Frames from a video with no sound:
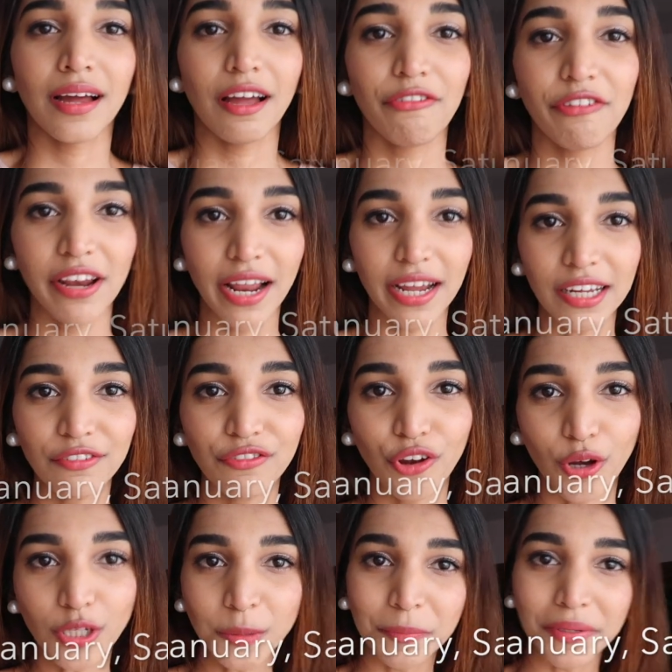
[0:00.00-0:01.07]
I feel like I've
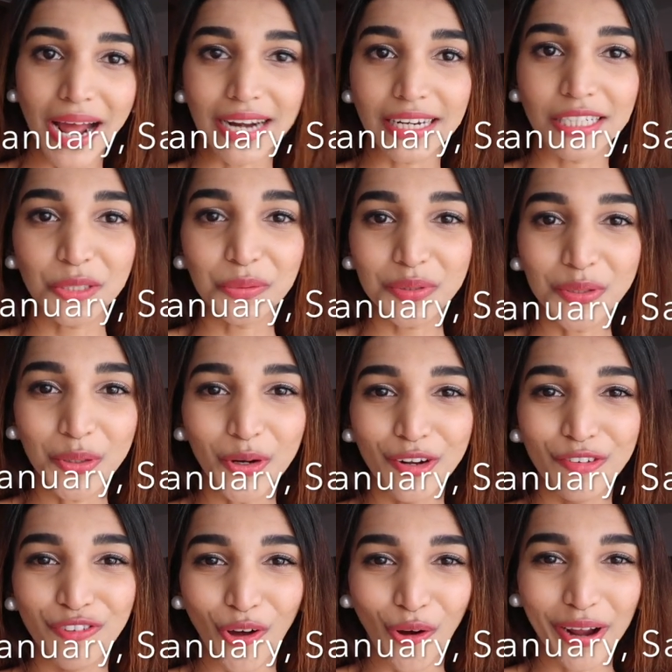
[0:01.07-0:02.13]
lost practice with the
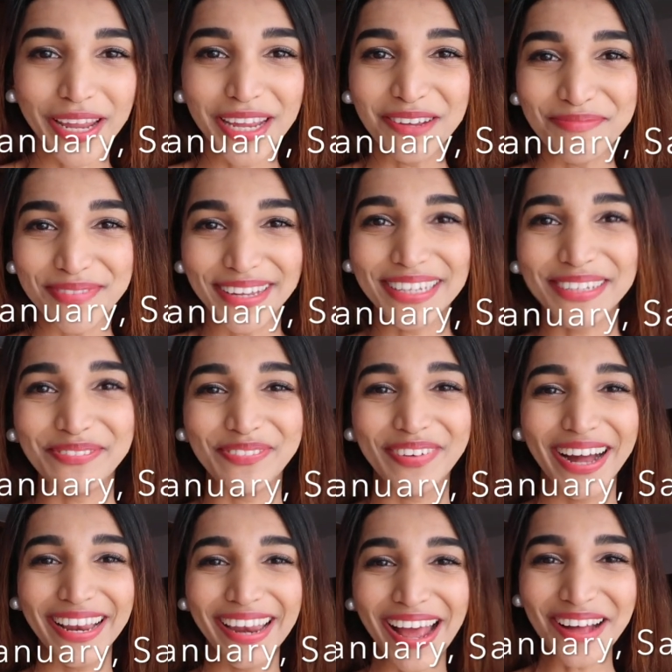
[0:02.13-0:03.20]
whole vlogging bit,
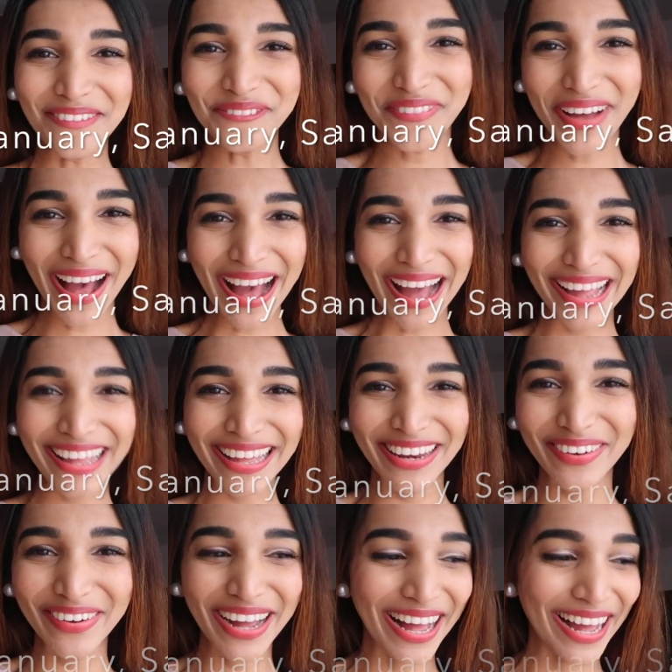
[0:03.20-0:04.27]
but I'm back.
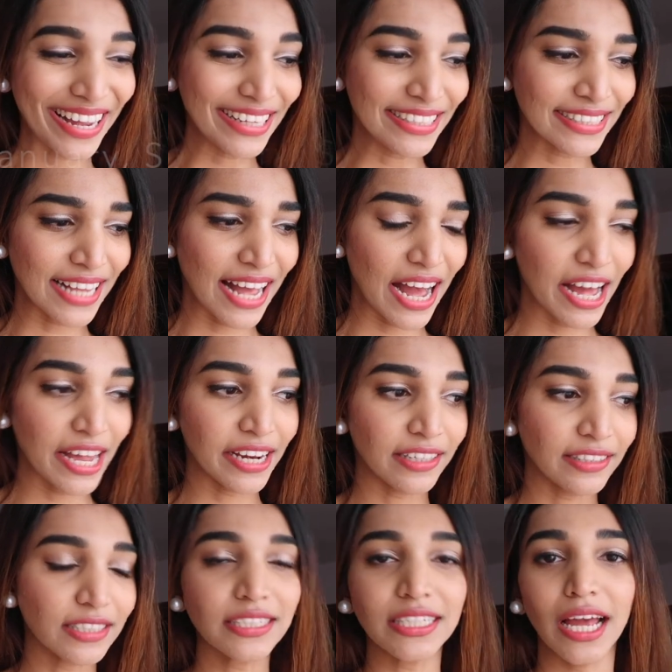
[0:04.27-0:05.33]
Hello guys,
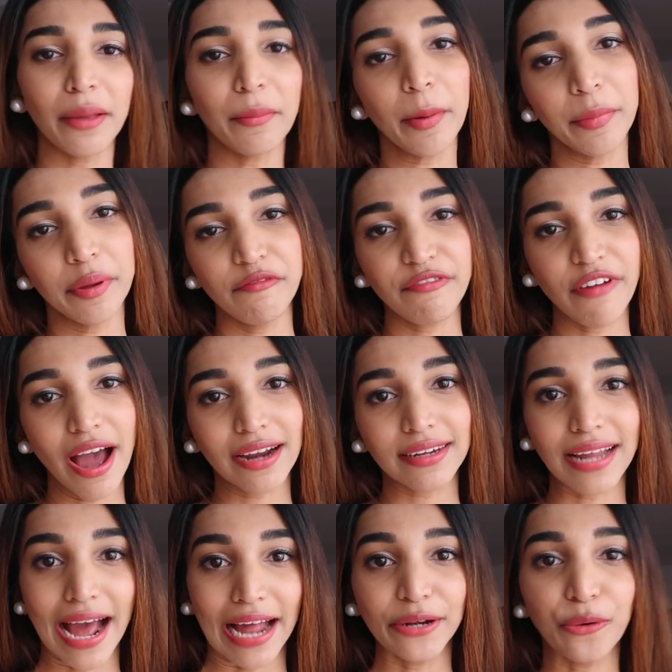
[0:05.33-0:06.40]
and this time I'm in
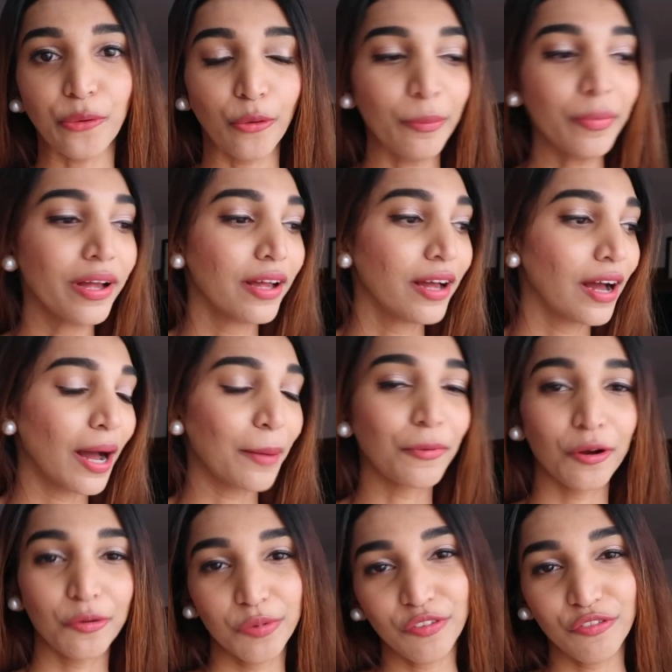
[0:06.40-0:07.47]
fact at home.
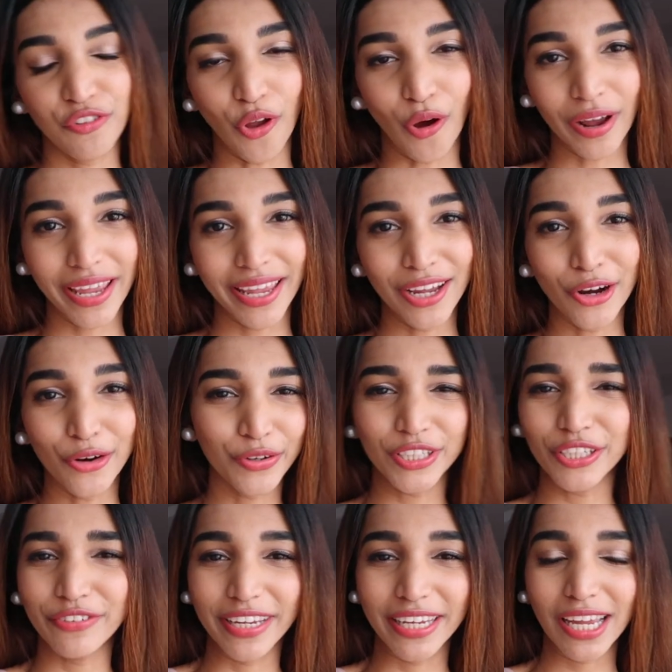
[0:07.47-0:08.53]
I'm gonna be vlogging
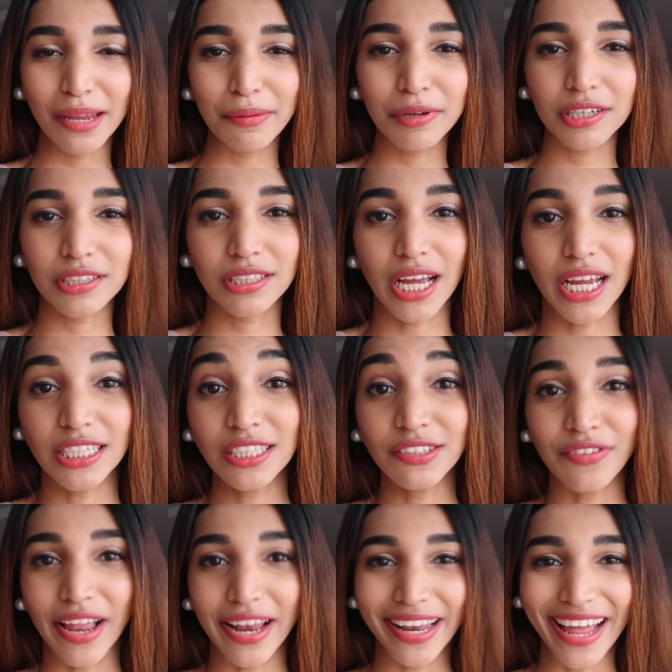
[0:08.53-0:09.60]
over the weekend because I
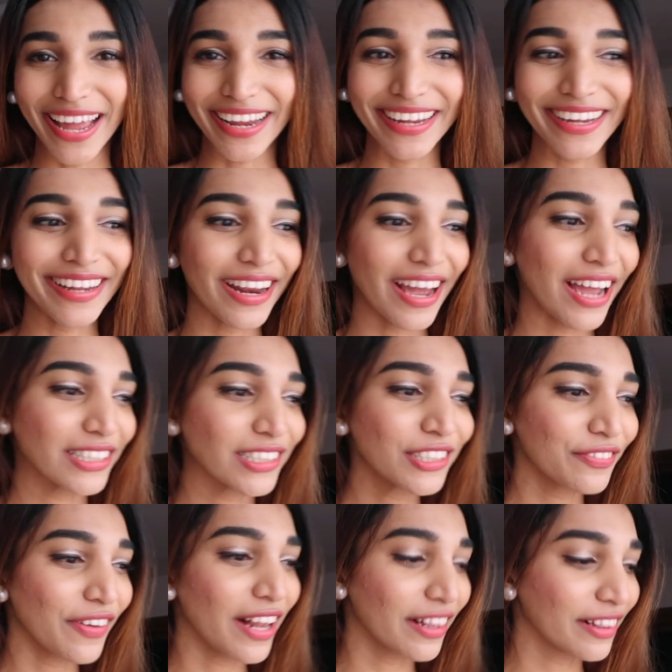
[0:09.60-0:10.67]
just felt like it. I
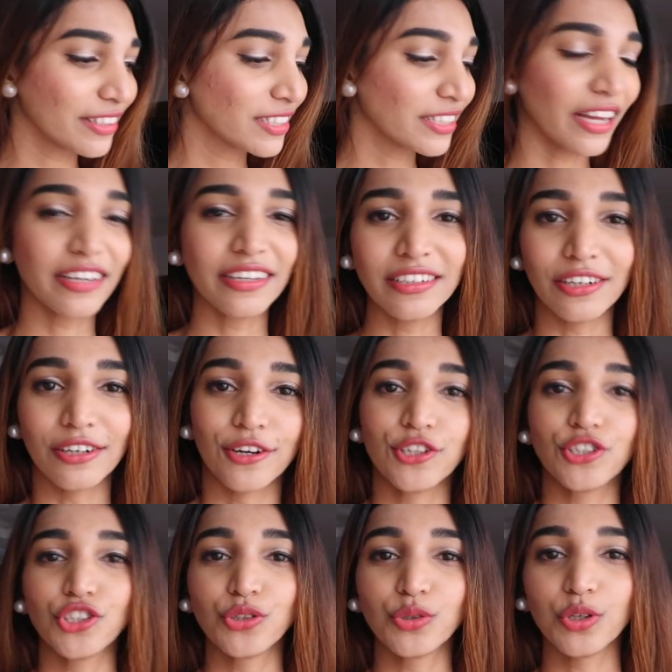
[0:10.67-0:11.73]
just felt the sudden
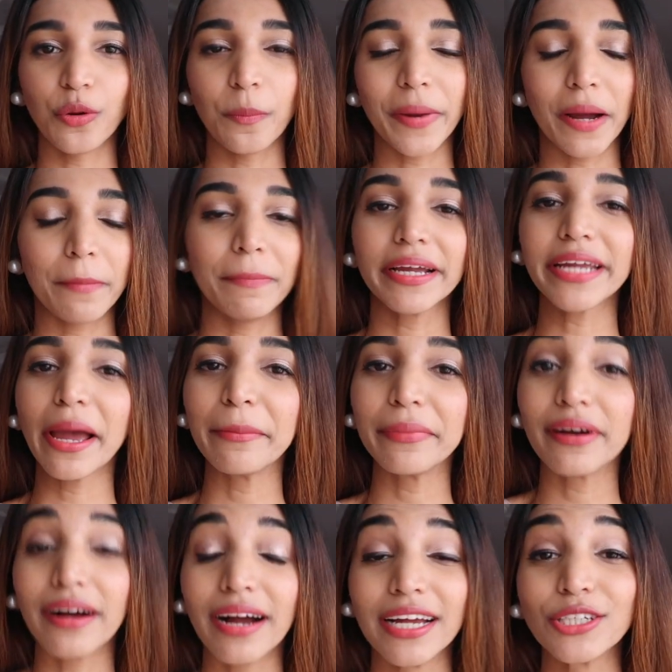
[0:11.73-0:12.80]
urge to, you know, pick up my
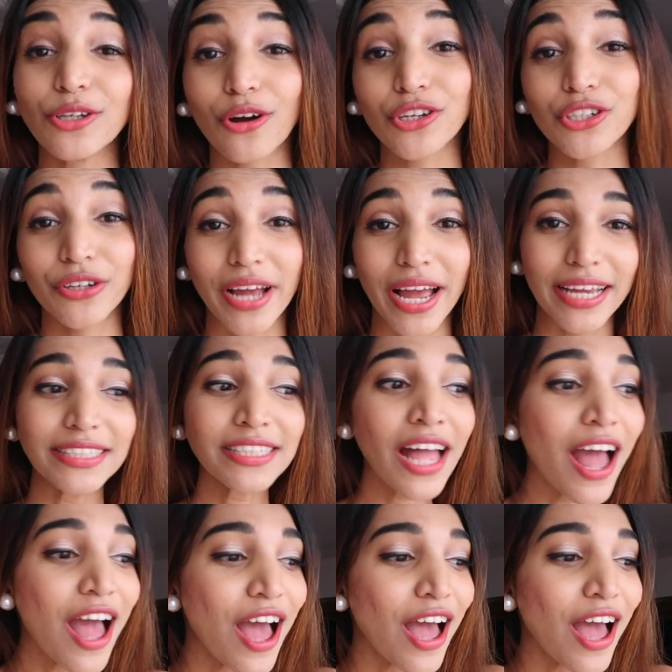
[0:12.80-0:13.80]
camera and talk to you guys.